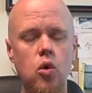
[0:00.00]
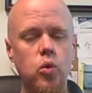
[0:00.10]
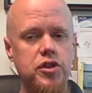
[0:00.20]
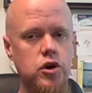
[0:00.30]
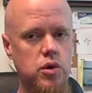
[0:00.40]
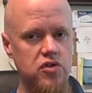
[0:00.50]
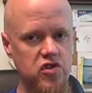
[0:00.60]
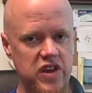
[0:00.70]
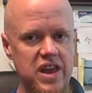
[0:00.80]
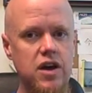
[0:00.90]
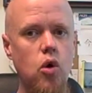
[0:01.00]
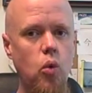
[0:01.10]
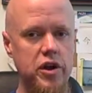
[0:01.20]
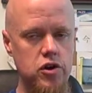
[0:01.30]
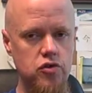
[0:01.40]
With a critique,
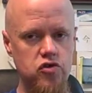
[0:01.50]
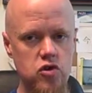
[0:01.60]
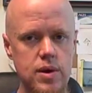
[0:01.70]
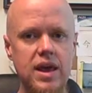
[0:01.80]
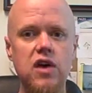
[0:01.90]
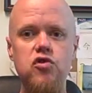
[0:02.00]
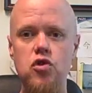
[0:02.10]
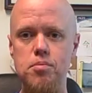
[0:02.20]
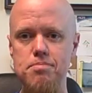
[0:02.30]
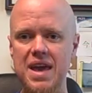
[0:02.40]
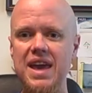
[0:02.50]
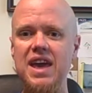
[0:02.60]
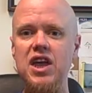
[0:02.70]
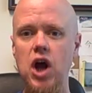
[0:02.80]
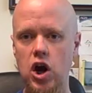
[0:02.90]
what you're doing is you're
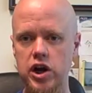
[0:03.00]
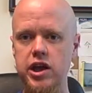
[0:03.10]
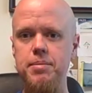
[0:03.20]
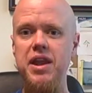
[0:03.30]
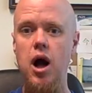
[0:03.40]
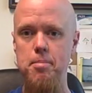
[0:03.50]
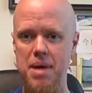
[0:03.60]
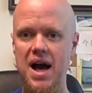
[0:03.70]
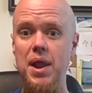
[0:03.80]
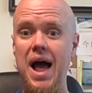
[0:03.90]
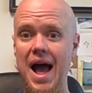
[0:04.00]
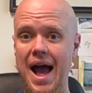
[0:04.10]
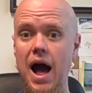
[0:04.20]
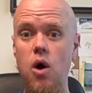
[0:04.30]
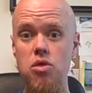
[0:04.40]
making an argument about
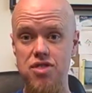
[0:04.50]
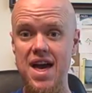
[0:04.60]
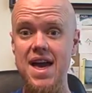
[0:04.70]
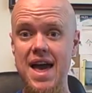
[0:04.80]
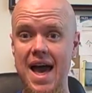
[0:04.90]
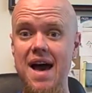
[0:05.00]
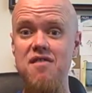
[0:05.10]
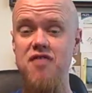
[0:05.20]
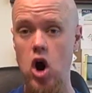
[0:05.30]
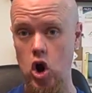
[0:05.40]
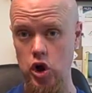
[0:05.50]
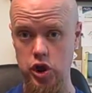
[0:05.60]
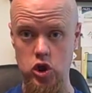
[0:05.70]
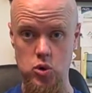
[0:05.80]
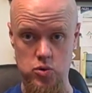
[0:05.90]
how they have
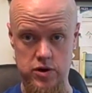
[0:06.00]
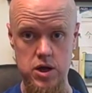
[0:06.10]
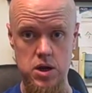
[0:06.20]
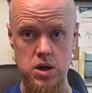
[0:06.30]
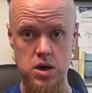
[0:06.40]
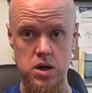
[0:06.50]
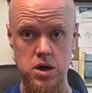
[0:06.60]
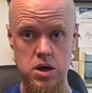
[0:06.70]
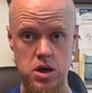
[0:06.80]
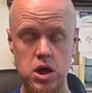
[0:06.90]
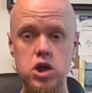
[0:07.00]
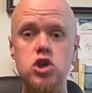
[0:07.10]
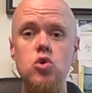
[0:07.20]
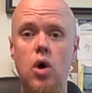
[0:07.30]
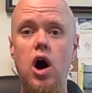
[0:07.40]
argued.
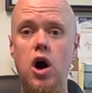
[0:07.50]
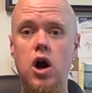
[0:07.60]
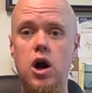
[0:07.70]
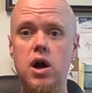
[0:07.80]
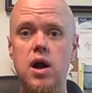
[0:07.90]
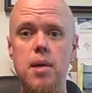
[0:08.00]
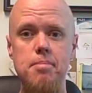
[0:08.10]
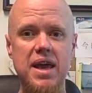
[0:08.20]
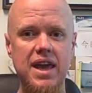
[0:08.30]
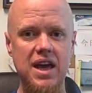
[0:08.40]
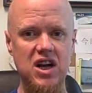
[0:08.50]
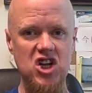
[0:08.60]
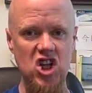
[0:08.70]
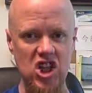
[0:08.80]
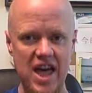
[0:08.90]
You are making a
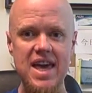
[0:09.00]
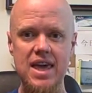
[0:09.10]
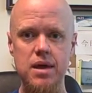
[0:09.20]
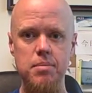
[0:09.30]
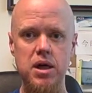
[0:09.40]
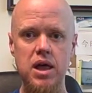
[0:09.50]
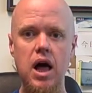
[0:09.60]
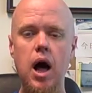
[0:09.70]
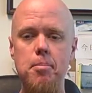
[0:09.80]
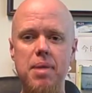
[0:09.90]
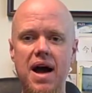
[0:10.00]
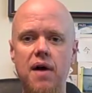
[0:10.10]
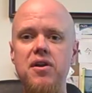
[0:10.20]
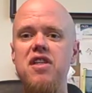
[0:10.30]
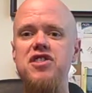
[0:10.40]
claim
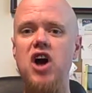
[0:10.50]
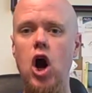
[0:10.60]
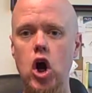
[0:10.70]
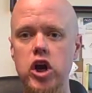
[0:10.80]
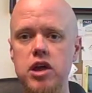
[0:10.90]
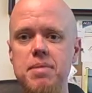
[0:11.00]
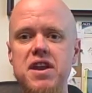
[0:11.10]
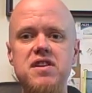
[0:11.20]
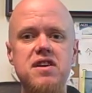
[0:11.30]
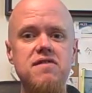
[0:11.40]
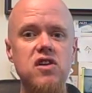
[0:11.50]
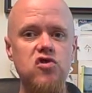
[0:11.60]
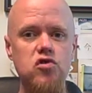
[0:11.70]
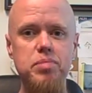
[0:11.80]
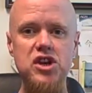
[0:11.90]
about the argumentative
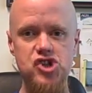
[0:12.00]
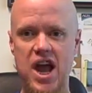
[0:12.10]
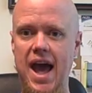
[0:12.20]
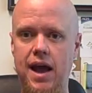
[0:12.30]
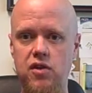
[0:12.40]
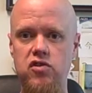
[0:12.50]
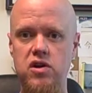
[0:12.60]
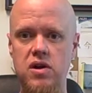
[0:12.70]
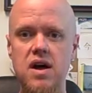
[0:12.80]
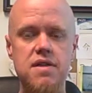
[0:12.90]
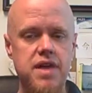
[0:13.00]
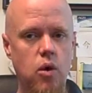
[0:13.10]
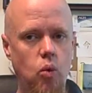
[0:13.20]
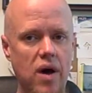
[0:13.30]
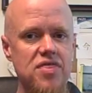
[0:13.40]
speech act,
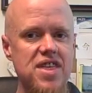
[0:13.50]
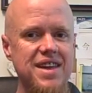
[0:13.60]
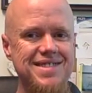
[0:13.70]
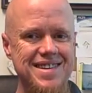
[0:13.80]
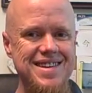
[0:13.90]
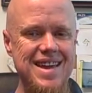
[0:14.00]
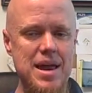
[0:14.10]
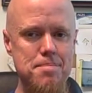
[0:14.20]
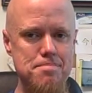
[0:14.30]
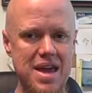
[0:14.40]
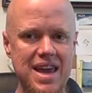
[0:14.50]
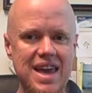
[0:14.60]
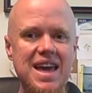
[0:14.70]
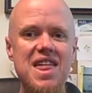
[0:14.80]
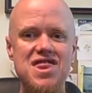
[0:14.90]
that what they did in
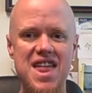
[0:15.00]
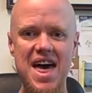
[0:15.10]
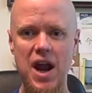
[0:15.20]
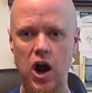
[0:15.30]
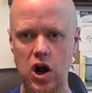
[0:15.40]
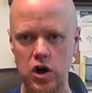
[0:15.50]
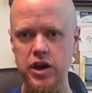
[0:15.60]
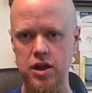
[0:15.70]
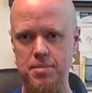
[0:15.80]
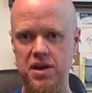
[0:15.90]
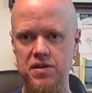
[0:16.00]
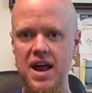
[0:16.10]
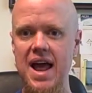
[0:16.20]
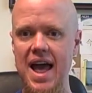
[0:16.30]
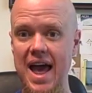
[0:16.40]
making that argument
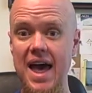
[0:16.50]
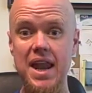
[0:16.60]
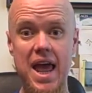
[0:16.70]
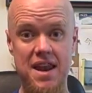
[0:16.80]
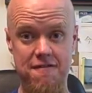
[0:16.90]
had an